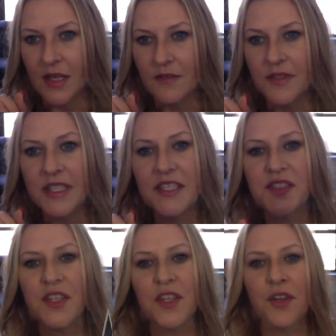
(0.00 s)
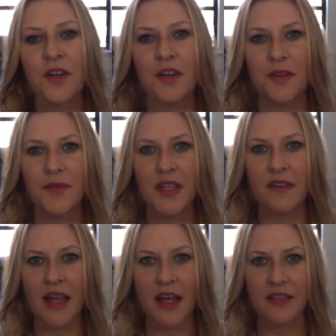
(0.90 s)
Feeling secure
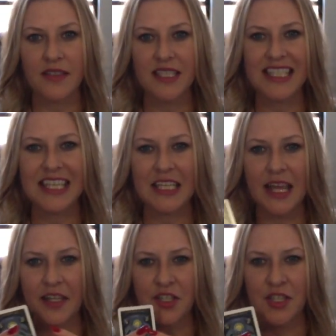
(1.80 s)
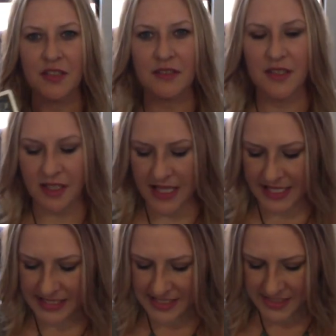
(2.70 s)
in that connection, in
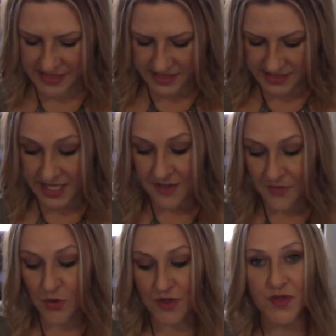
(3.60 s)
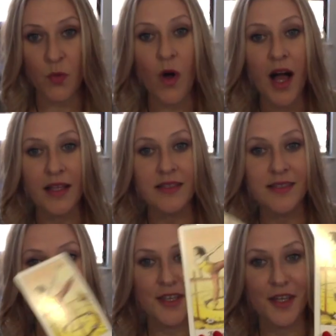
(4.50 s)
that existence. And of course,
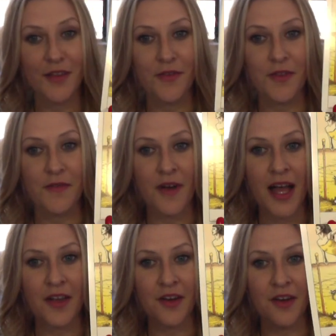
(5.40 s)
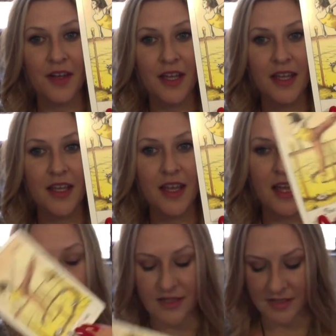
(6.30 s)
Wands for the fire
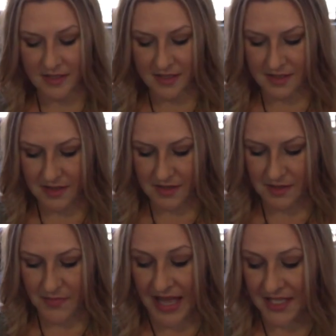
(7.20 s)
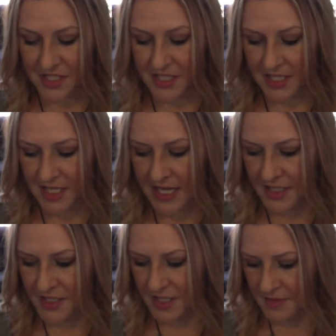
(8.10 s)
and passionate
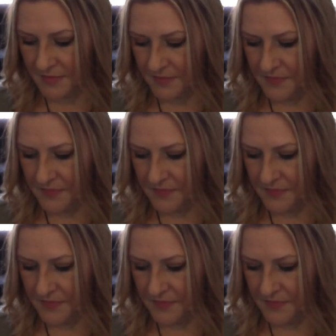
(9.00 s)
connection.